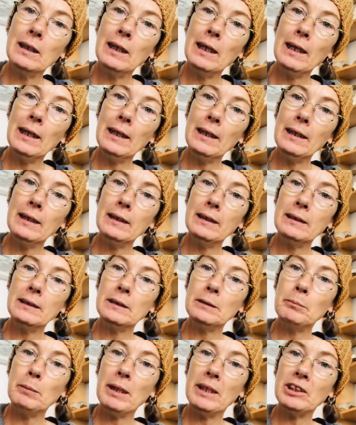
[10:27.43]
And
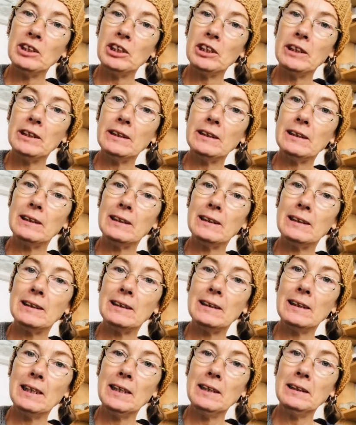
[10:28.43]
imagine it
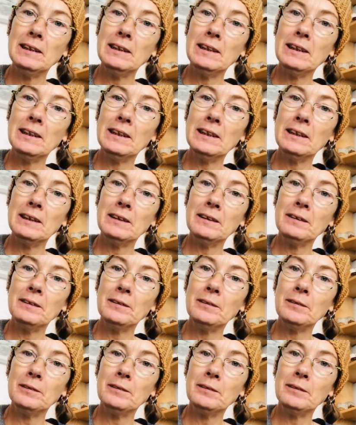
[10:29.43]
descending